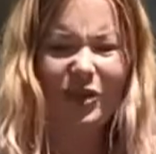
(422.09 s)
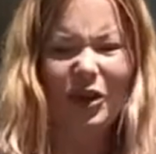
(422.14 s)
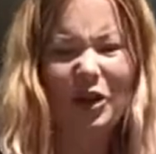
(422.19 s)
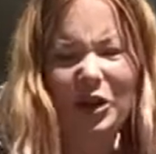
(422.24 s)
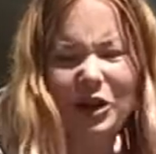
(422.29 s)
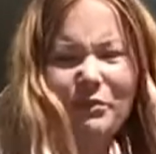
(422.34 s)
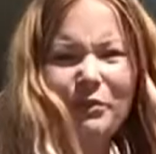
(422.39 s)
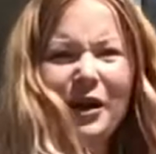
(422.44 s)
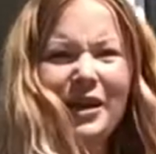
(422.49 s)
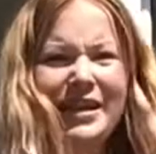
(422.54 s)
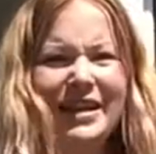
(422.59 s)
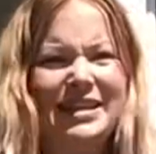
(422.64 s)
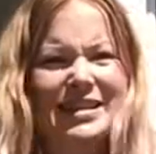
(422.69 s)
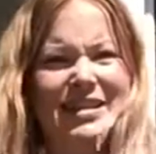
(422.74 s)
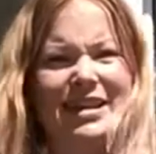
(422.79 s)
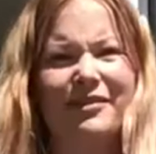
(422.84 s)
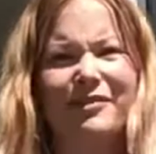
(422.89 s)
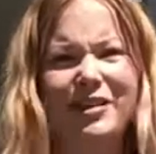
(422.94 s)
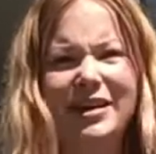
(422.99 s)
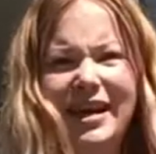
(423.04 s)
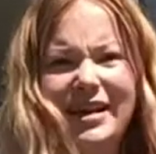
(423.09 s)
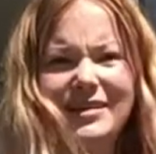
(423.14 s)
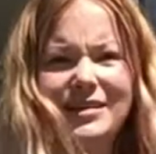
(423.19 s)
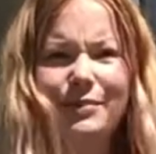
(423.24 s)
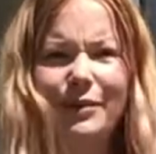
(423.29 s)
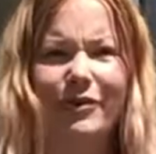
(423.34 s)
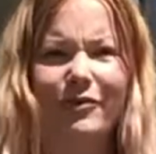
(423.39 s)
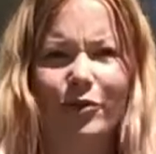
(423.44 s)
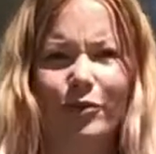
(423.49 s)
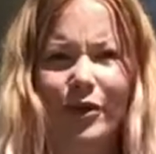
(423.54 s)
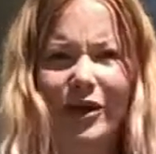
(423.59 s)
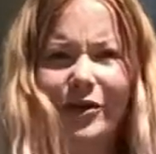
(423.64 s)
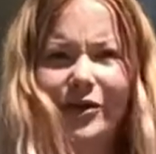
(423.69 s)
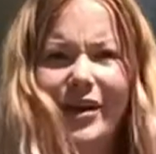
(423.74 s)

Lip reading: you might need to give your legs a bit of a wiggle